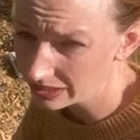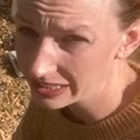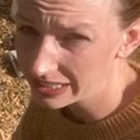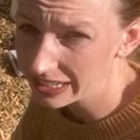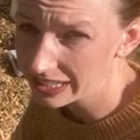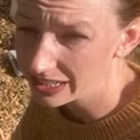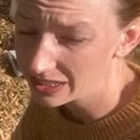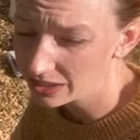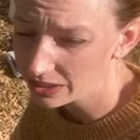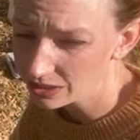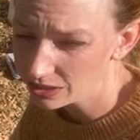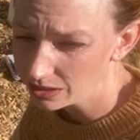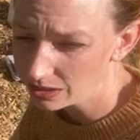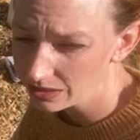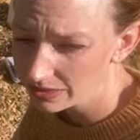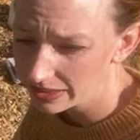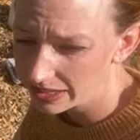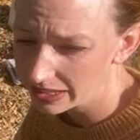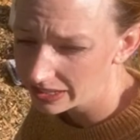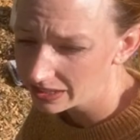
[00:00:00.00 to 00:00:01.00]
getting a good
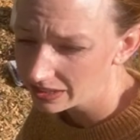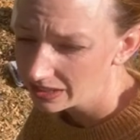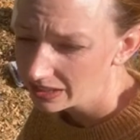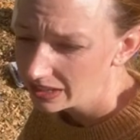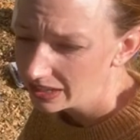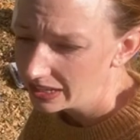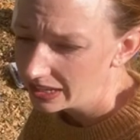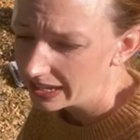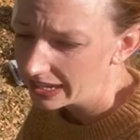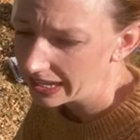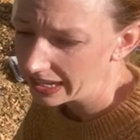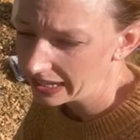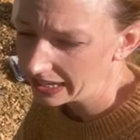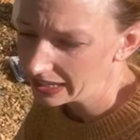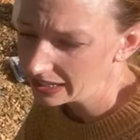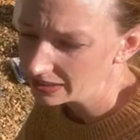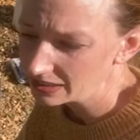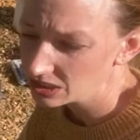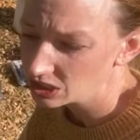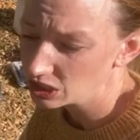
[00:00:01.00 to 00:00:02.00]
thing,
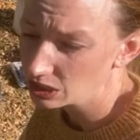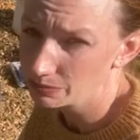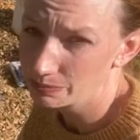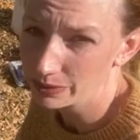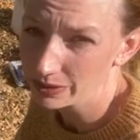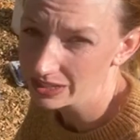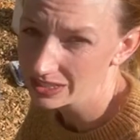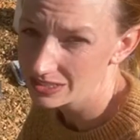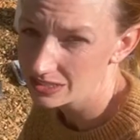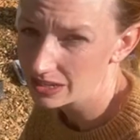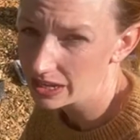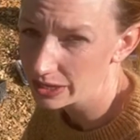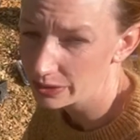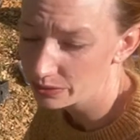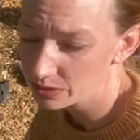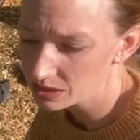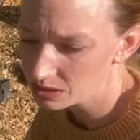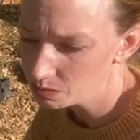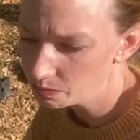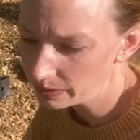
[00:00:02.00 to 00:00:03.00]
and cheaper is not
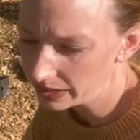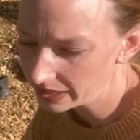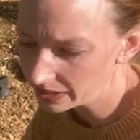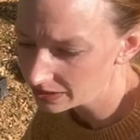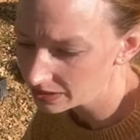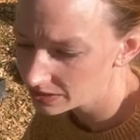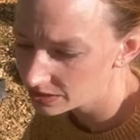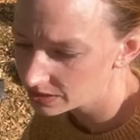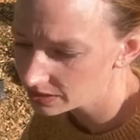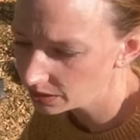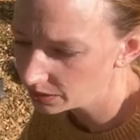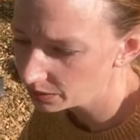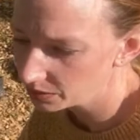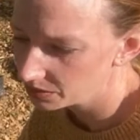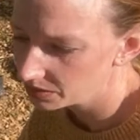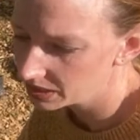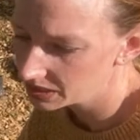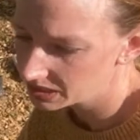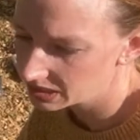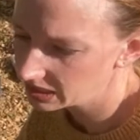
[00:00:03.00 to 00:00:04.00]
always better. So this